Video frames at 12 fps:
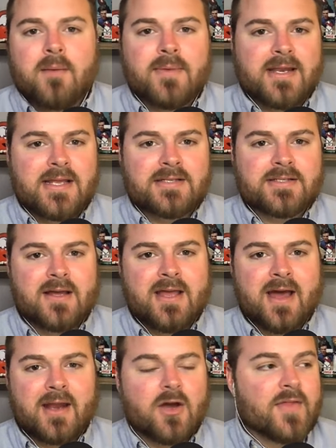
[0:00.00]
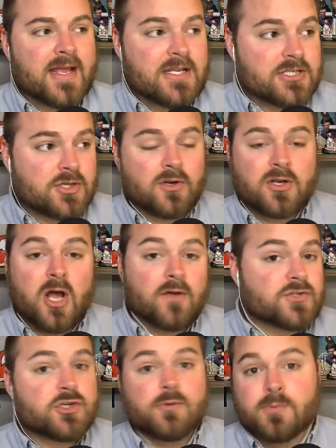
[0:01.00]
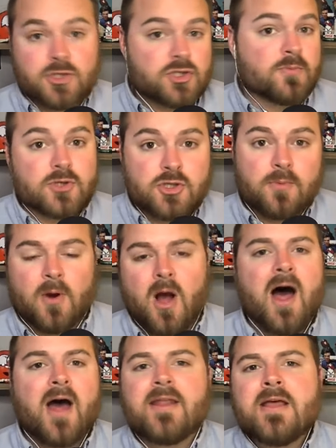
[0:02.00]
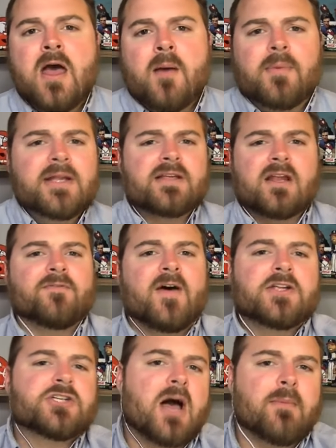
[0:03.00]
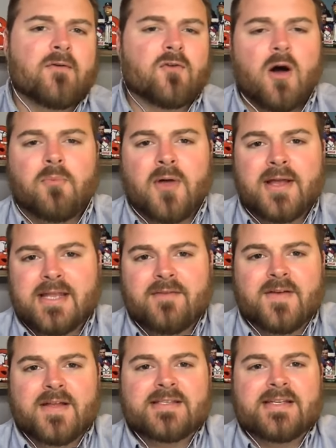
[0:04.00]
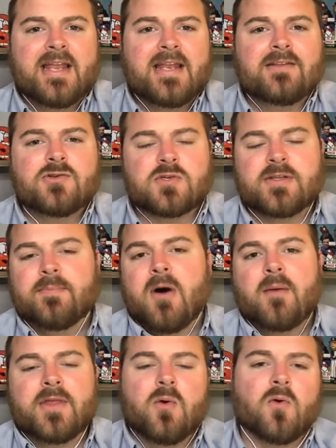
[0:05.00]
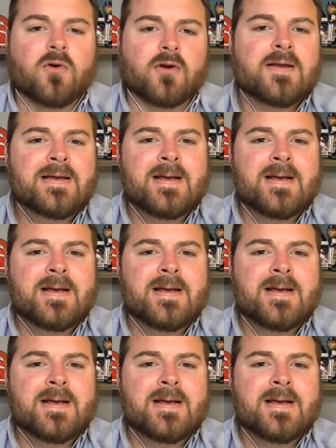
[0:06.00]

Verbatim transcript: And he's done, I know that he started off super, super, super hot, but he's done a fine job overall playing defense and hitting towards the bottom of the order.